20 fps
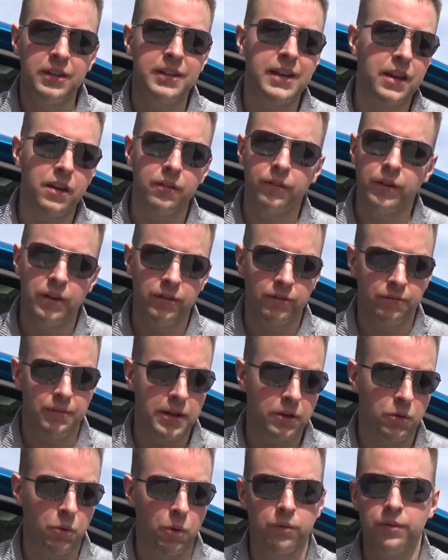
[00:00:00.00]
getting rid of
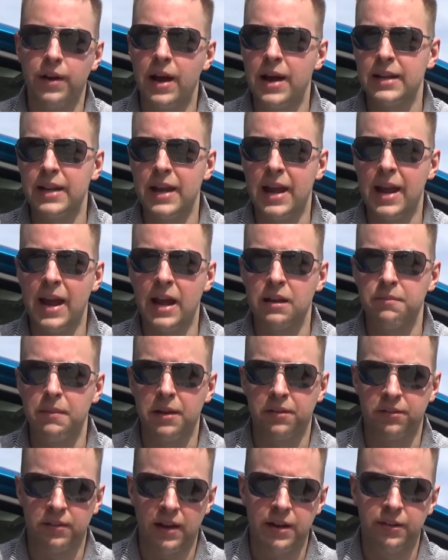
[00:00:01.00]
my Corvette and my
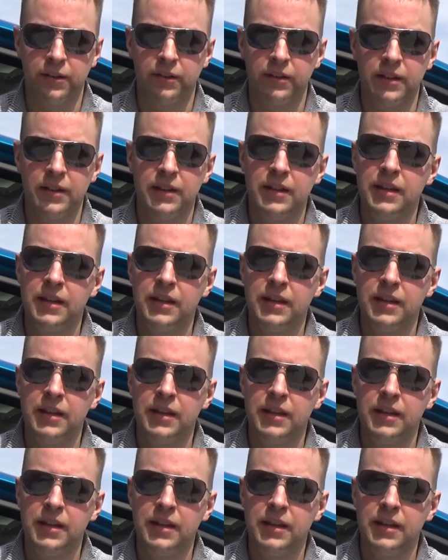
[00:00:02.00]
Saturn.